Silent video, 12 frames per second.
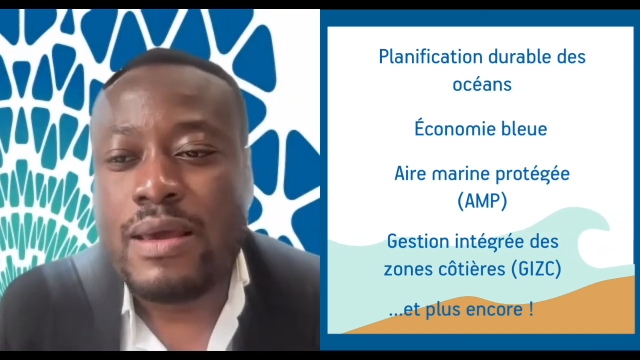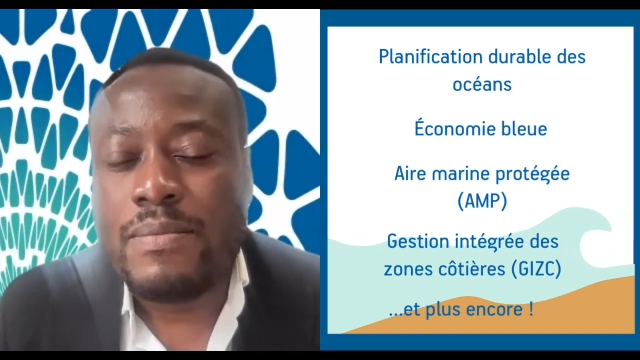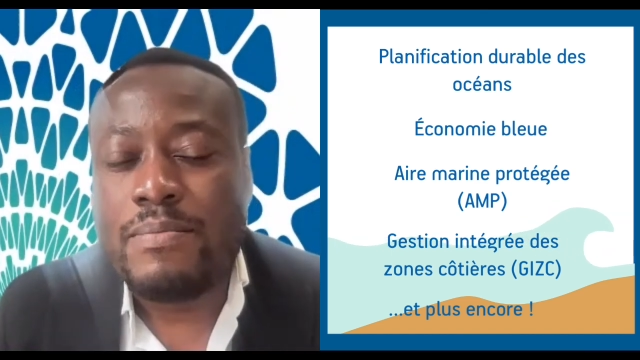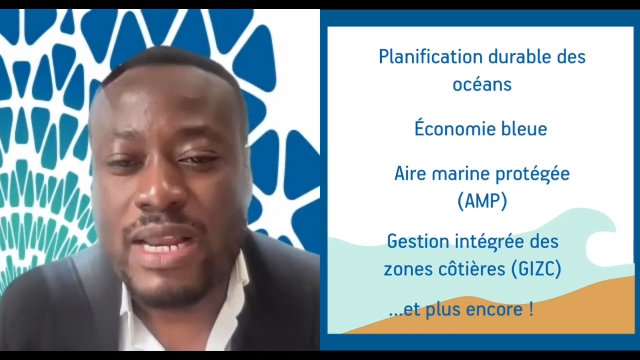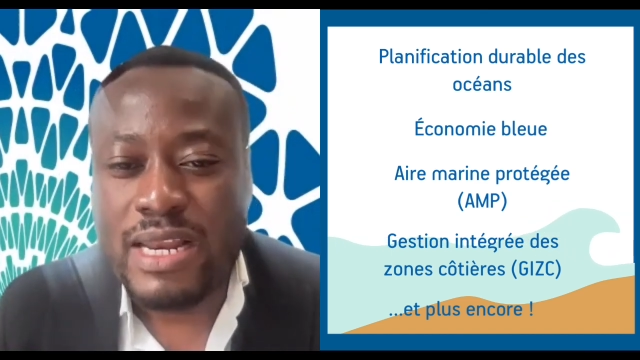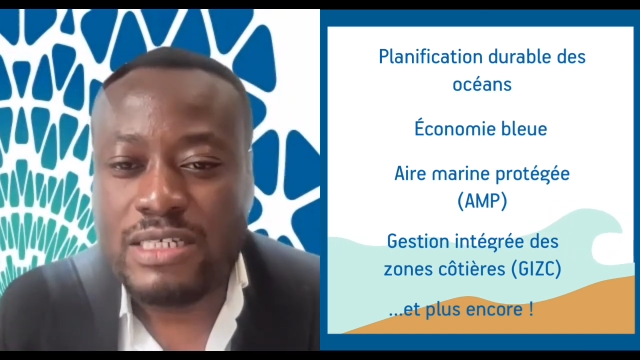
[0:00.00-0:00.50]

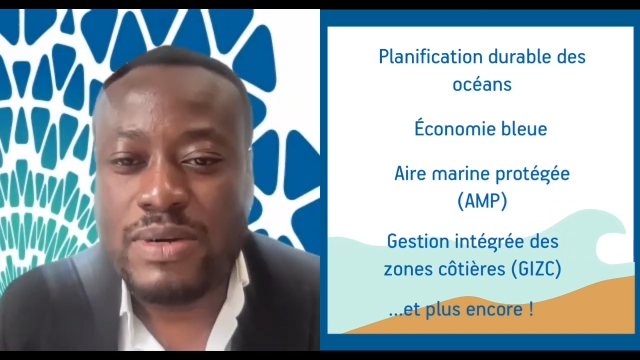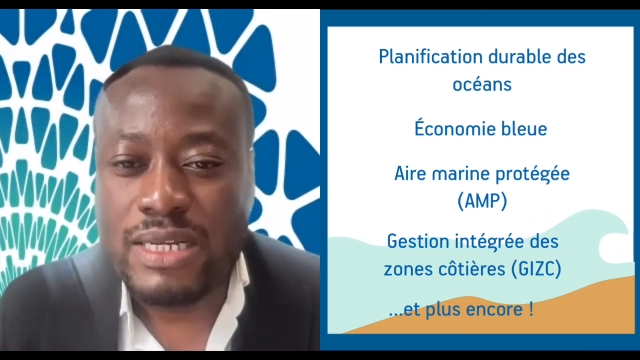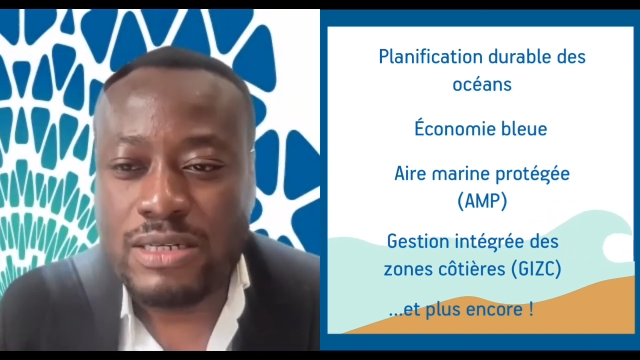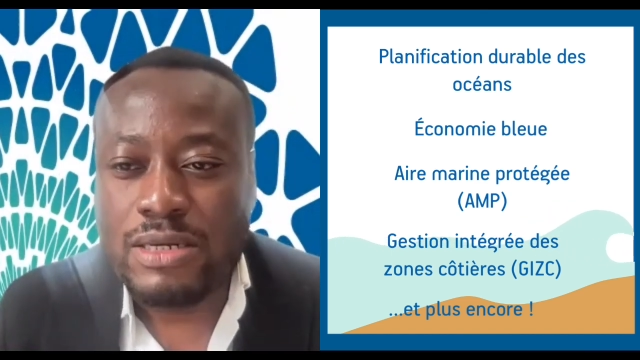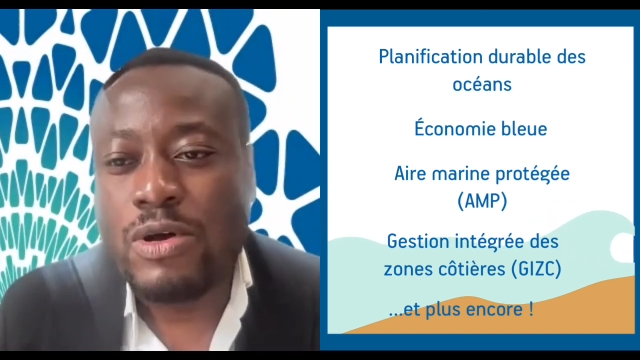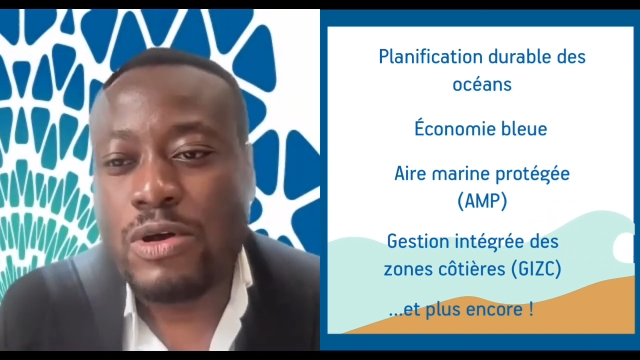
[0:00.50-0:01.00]

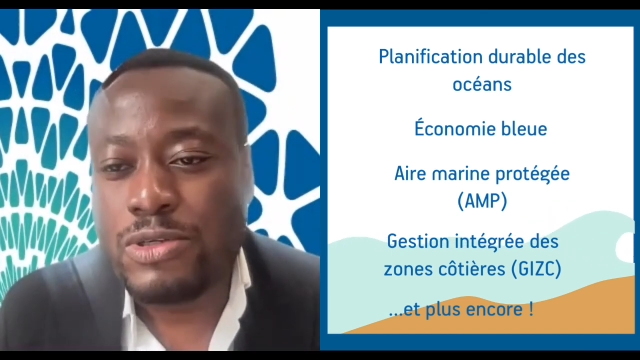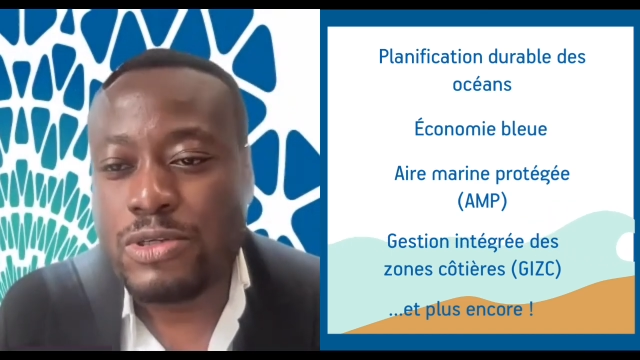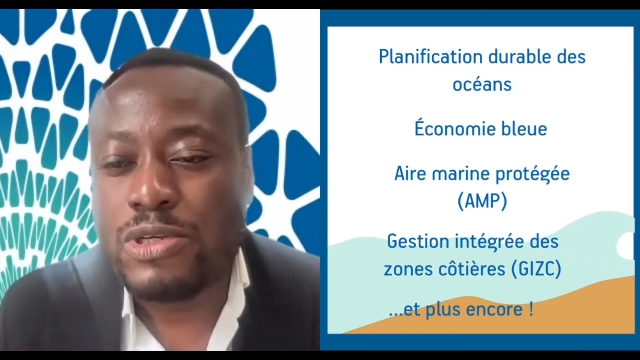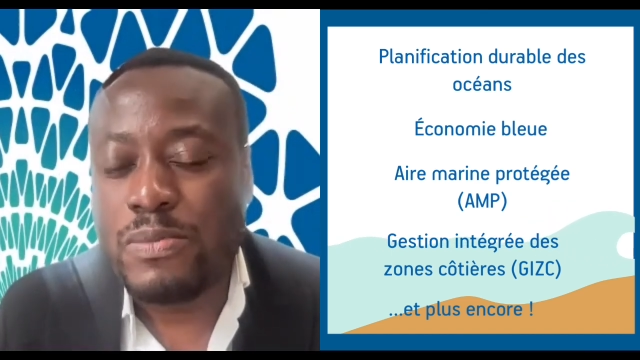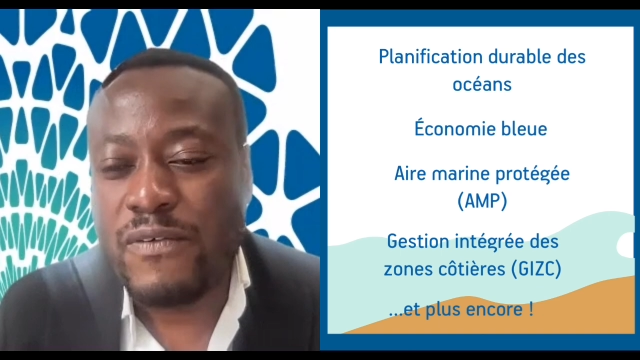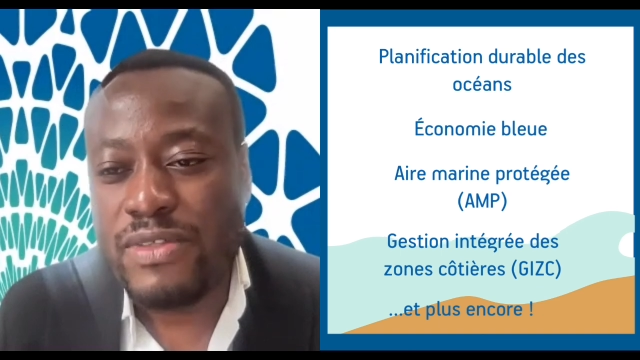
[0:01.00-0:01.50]
management, and also
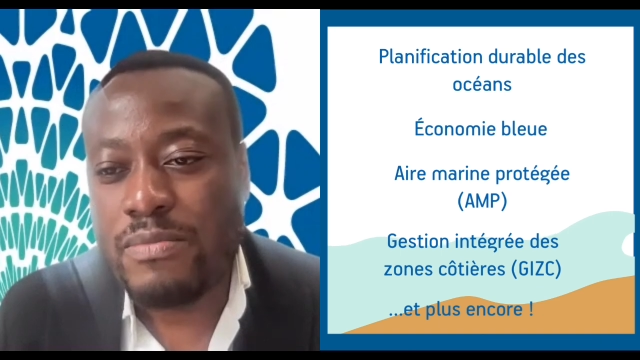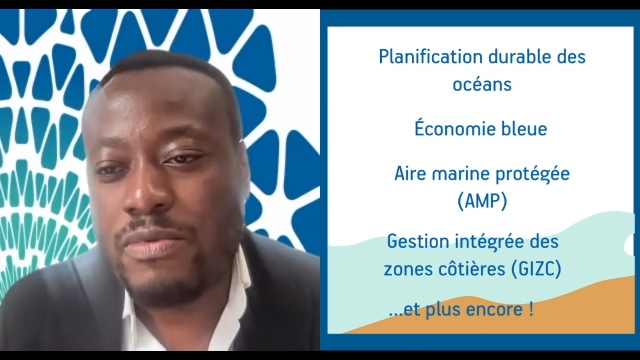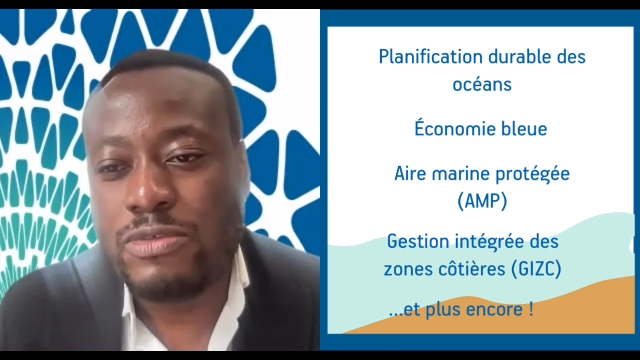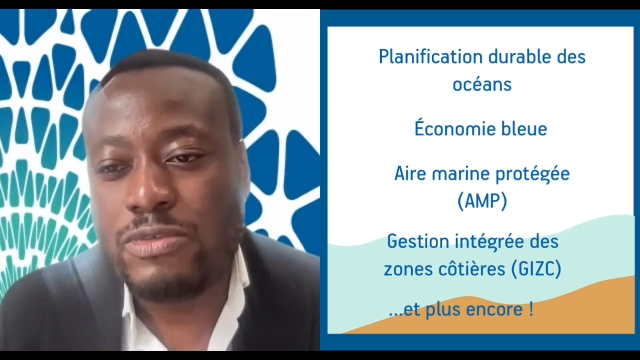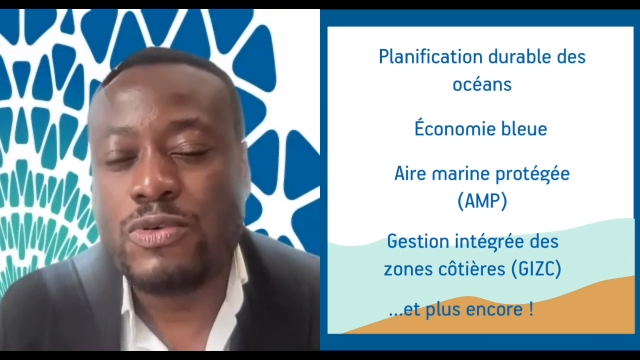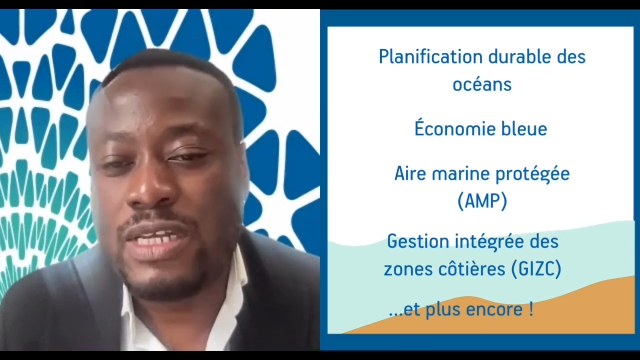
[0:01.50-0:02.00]
some of the
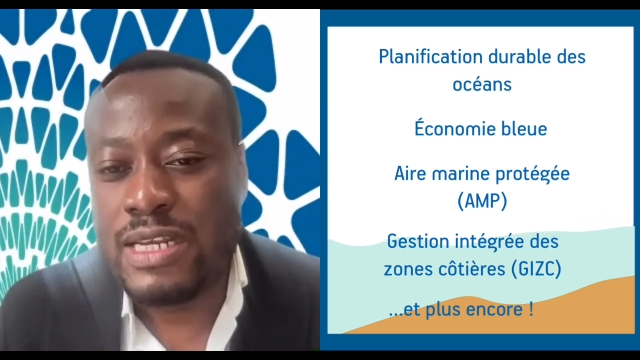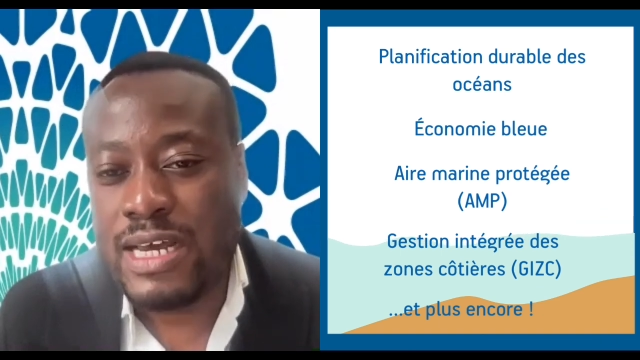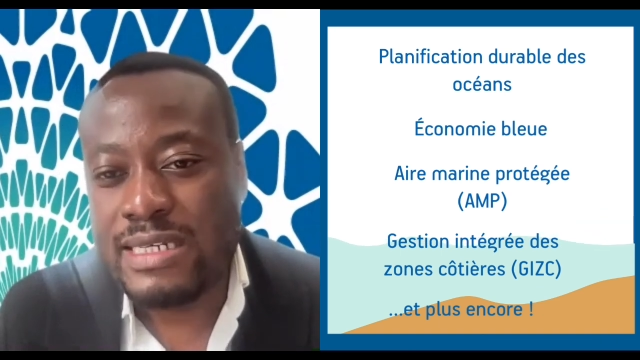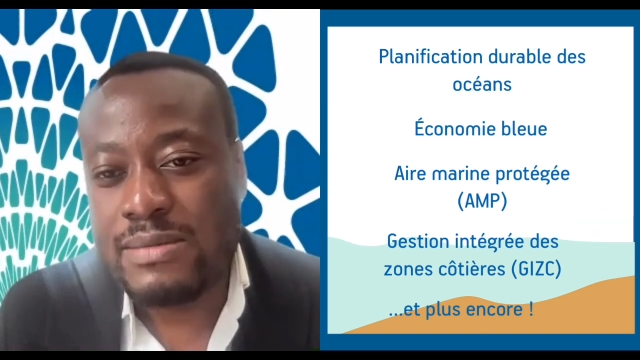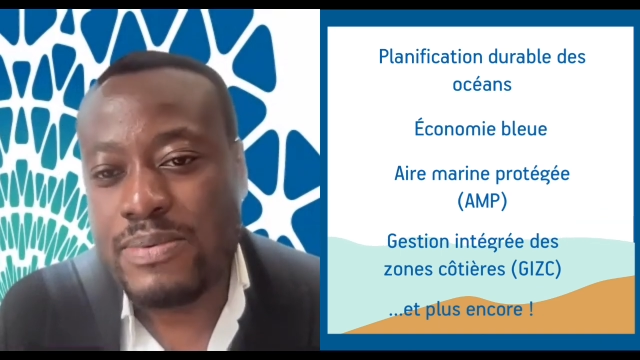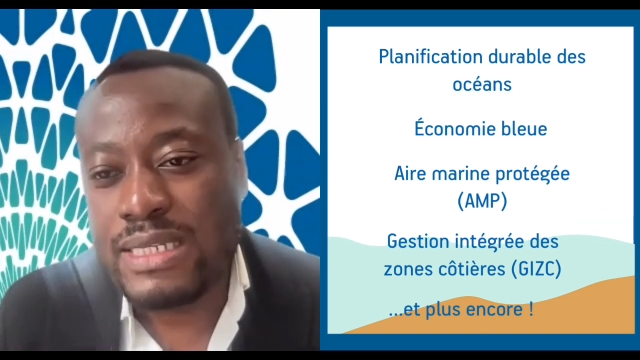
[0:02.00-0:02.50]
zoning
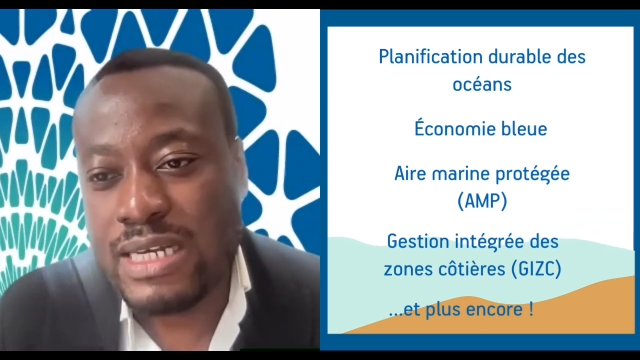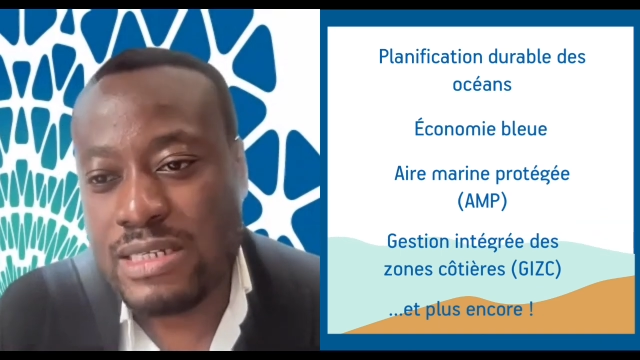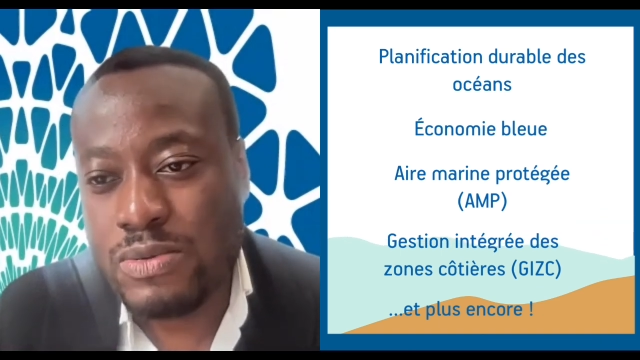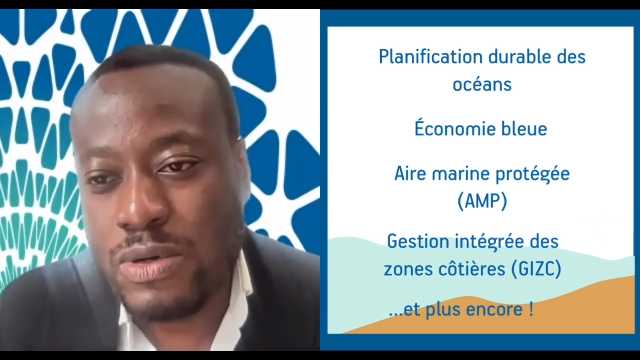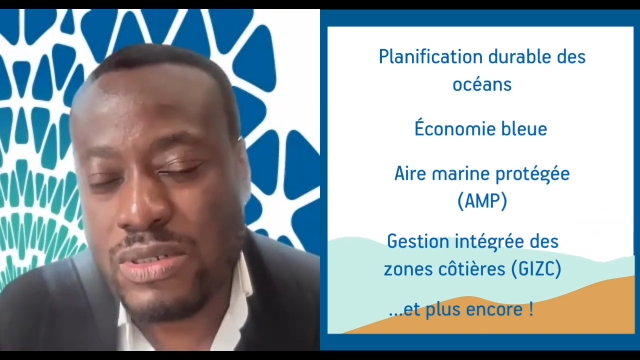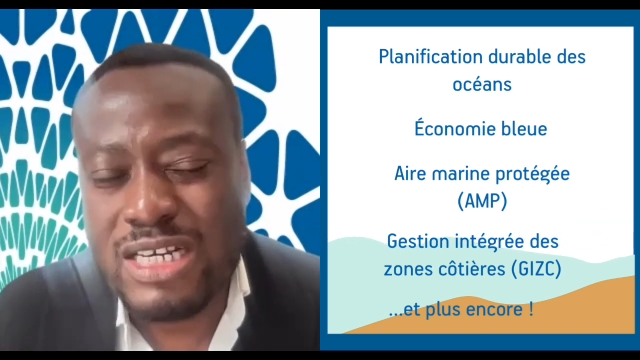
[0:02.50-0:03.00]
aspects as well,